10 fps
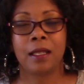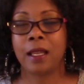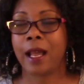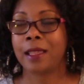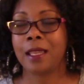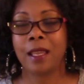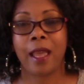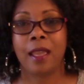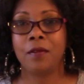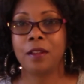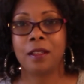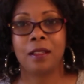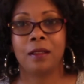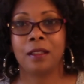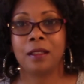I think
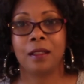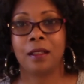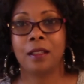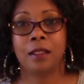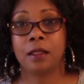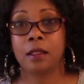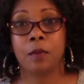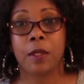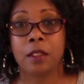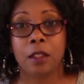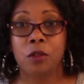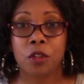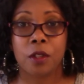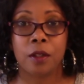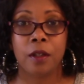Ava is a little bit
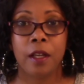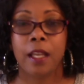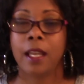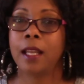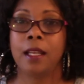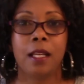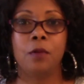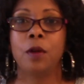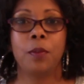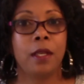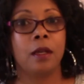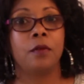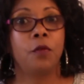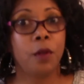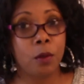delusional, and Nina would be a
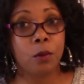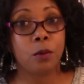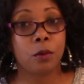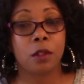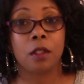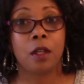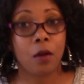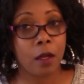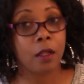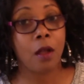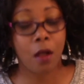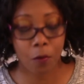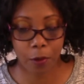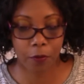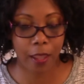fool to go along
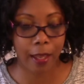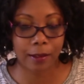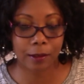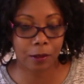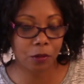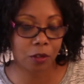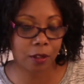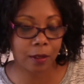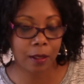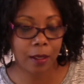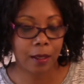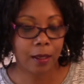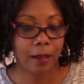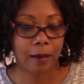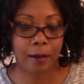with that delusion
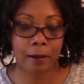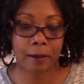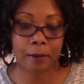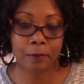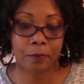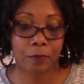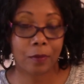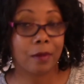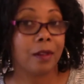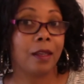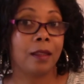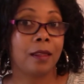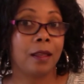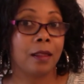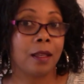and
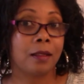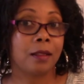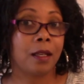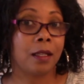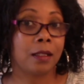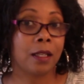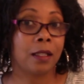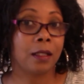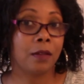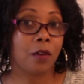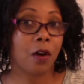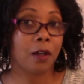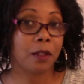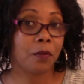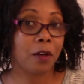think that Sonny's gonna leave
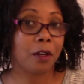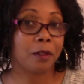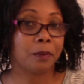Carly for her.